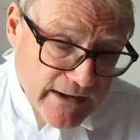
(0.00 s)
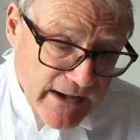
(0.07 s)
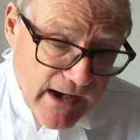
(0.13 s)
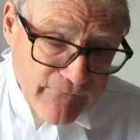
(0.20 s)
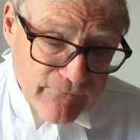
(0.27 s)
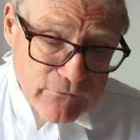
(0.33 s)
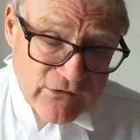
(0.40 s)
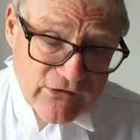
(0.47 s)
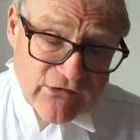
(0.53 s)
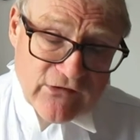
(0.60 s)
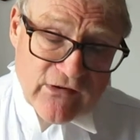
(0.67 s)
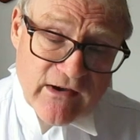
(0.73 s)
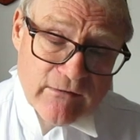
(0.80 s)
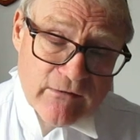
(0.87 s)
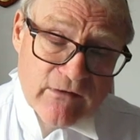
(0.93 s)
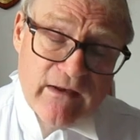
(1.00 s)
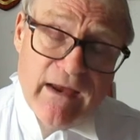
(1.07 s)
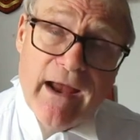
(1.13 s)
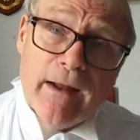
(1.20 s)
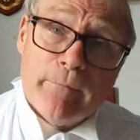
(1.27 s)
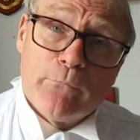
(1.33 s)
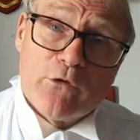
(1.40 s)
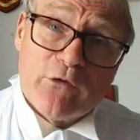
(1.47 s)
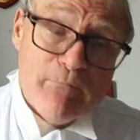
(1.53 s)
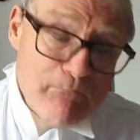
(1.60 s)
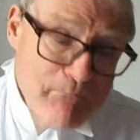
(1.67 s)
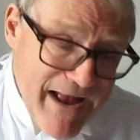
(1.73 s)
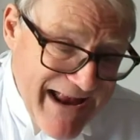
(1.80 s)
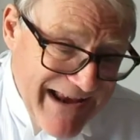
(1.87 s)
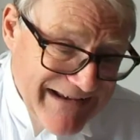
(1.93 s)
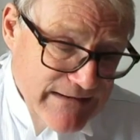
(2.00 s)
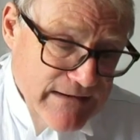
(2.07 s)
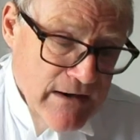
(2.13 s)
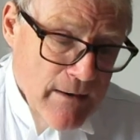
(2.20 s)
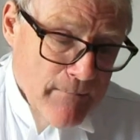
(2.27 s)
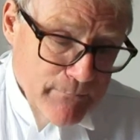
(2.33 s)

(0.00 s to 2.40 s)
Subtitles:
careful to state that the handbook's main